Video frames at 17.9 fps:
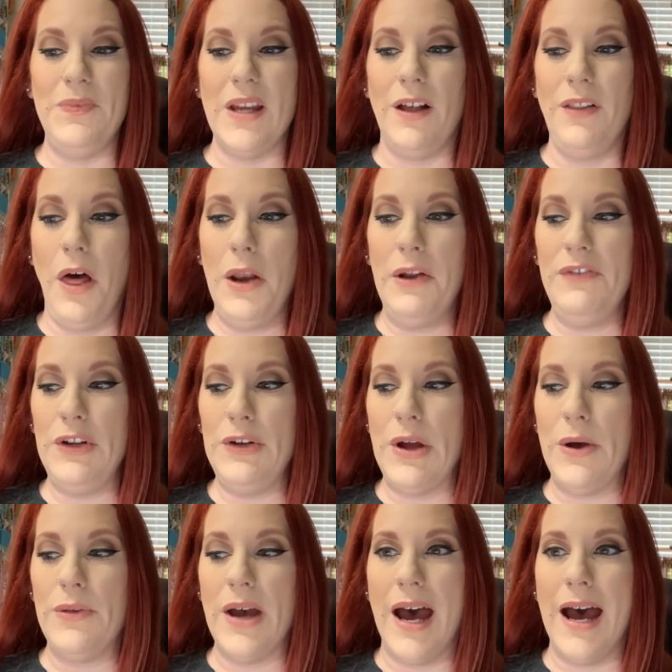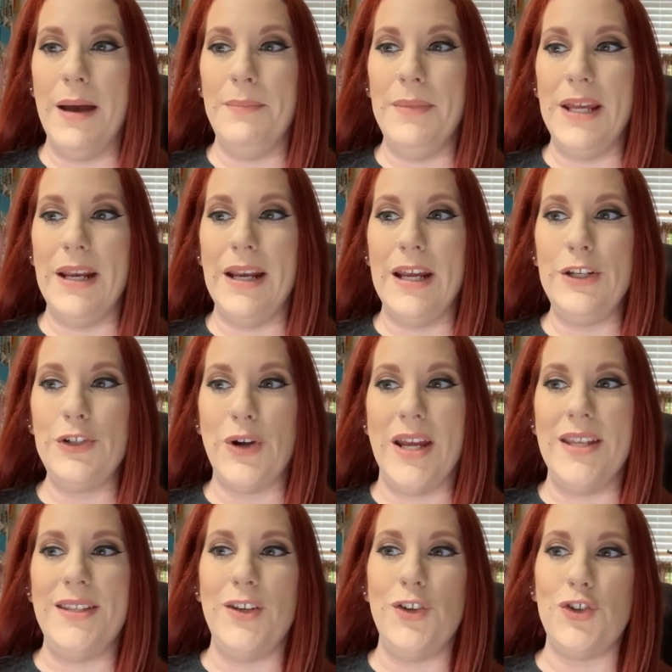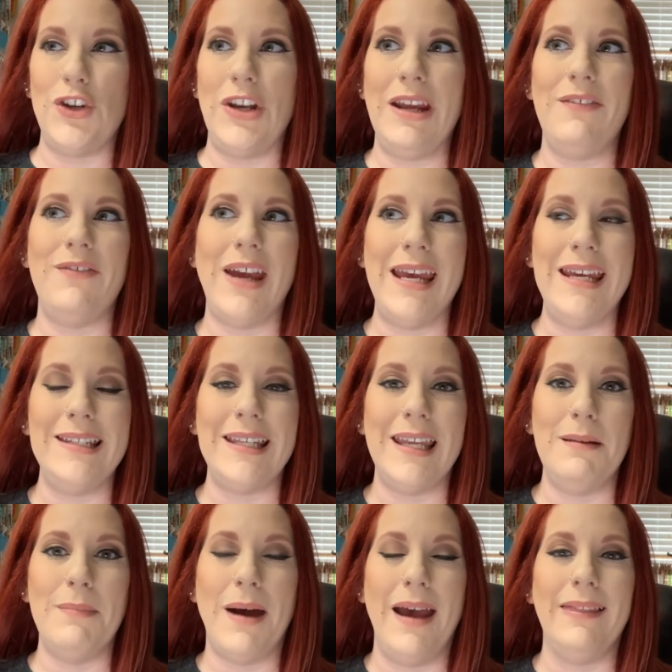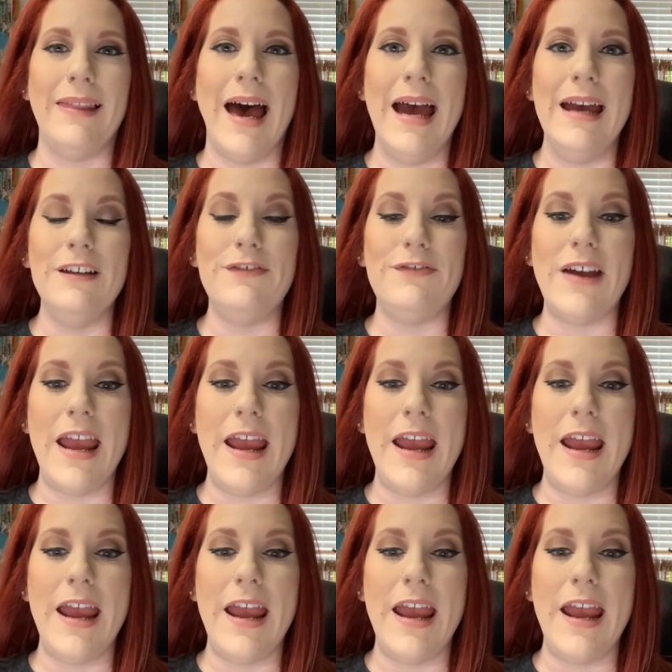A lot of you know that I'm in a transitioning phase in my life,